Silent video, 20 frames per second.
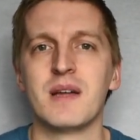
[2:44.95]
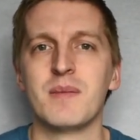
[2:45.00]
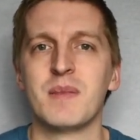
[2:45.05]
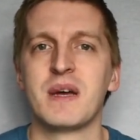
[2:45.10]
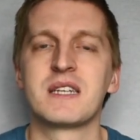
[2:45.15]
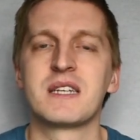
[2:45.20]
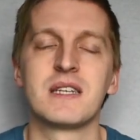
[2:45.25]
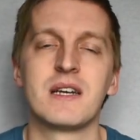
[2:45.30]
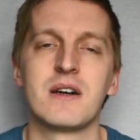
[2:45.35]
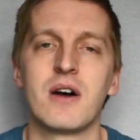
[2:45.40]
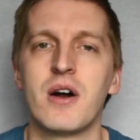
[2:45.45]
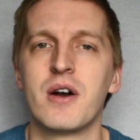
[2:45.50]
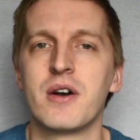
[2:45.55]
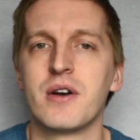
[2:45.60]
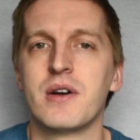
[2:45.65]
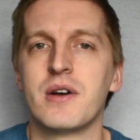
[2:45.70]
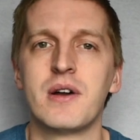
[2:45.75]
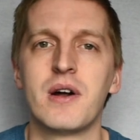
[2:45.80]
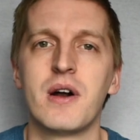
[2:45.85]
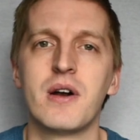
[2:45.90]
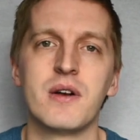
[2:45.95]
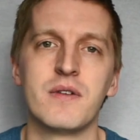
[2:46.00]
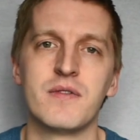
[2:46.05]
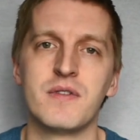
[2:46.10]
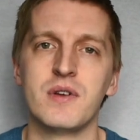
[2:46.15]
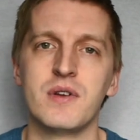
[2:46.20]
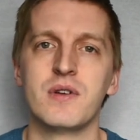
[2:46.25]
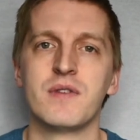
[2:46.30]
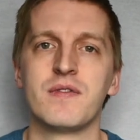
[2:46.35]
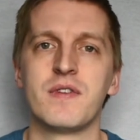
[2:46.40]
It makes it harder and harder
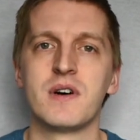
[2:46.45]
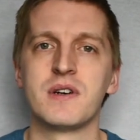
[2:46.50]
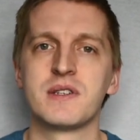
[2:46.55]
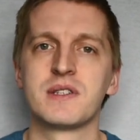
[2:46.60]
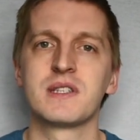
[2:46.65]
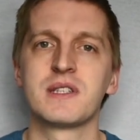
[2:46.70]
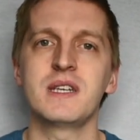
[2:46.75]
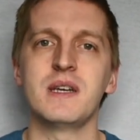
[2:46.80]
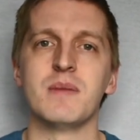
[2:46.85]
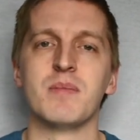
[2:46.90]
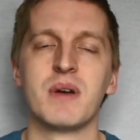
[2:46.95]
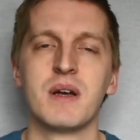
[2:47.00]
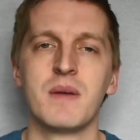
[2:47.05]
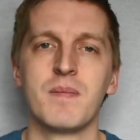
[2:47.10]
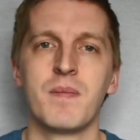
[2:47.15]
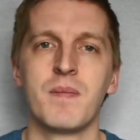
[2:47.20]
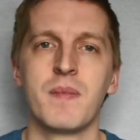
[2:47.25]
for you to fall asleep.